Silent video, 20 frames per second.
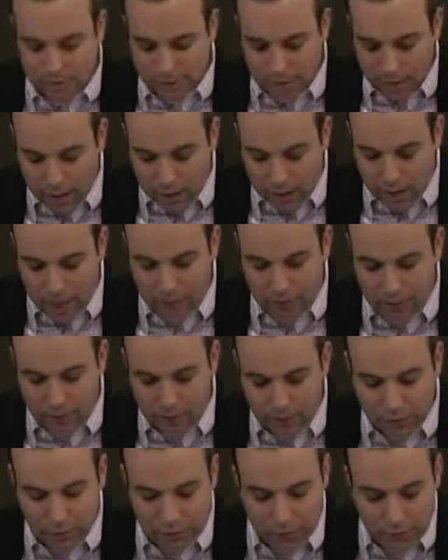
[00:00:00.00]
top
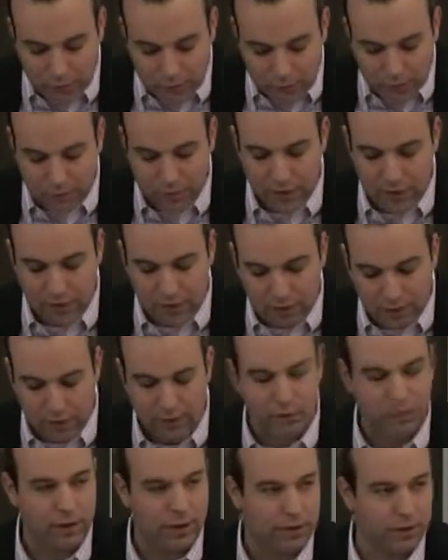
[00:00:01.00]
thirty-five
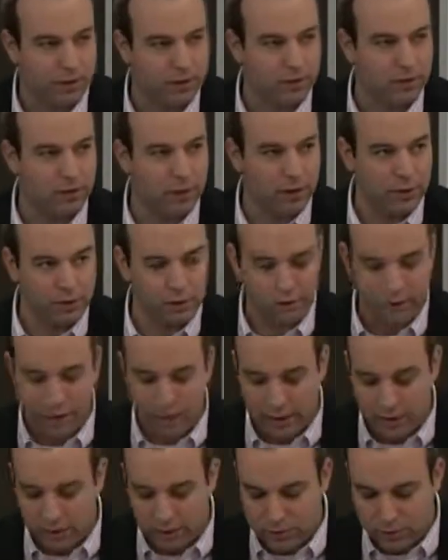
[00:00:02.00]
innovators under the
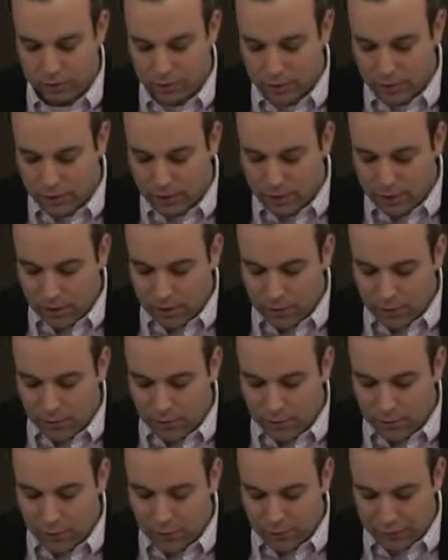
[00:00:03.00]
age
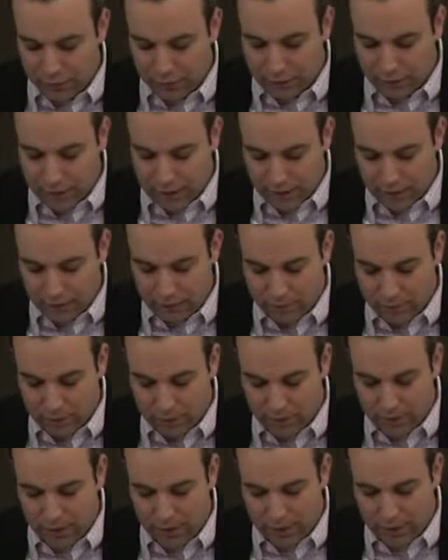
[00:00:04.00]
of thirty-five.
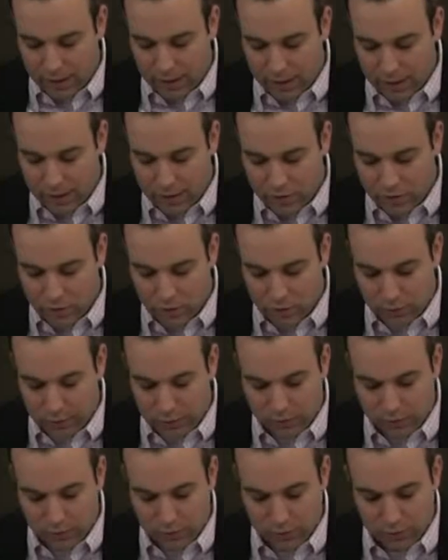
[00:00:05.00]
And the N I H
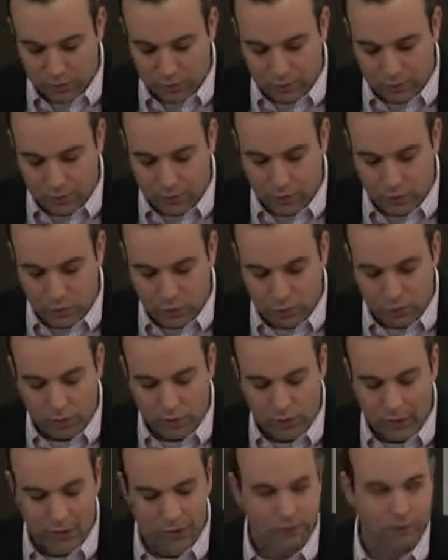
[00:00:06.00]
Director's
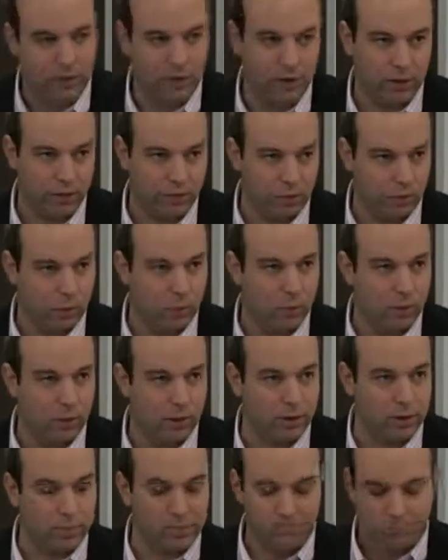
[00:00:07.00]
New Innovator
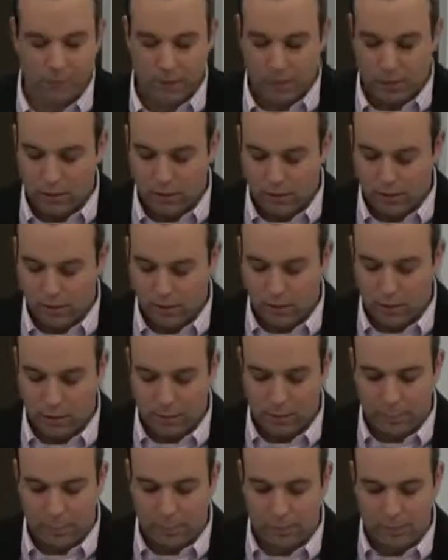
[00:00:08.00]
Award. So
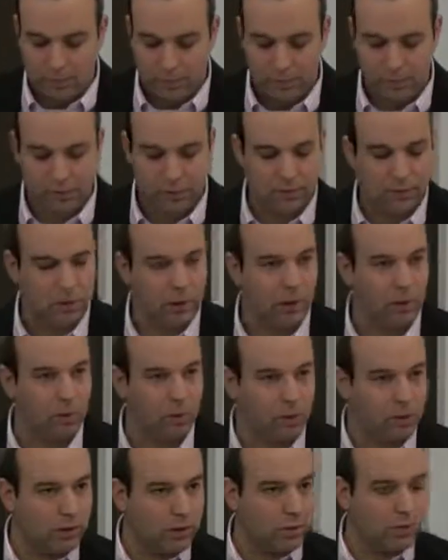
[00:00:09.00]
let me please uh,
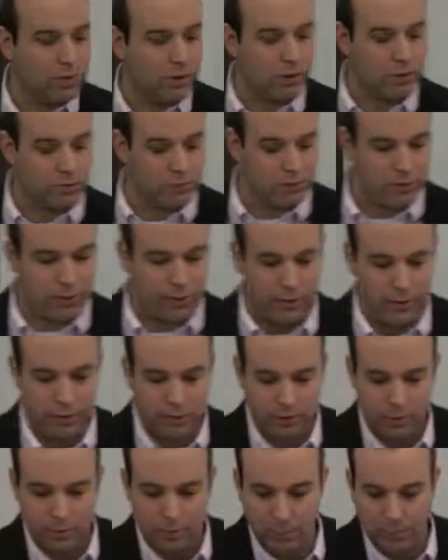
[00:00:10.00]
welcome Doctor
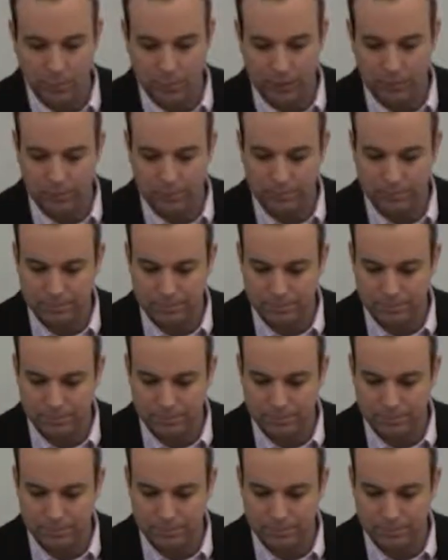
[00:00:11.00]
Zhao to the podium.